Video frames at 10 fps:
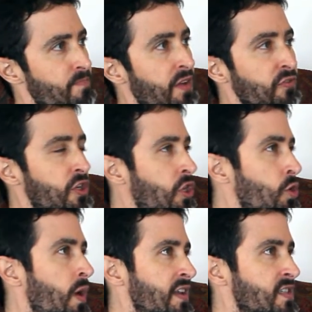Every
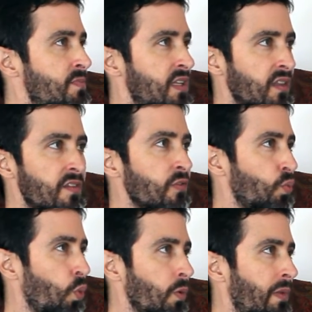cue has to be
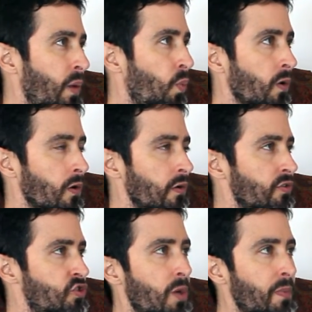delivered word by word,
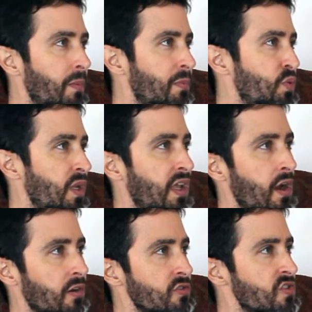jumping between
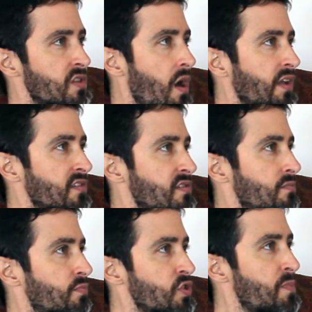characters' thoughts
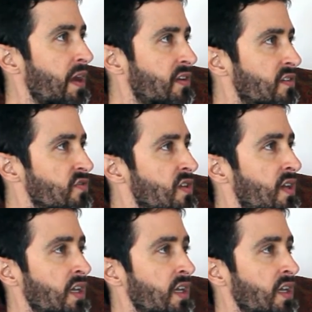and perspectives,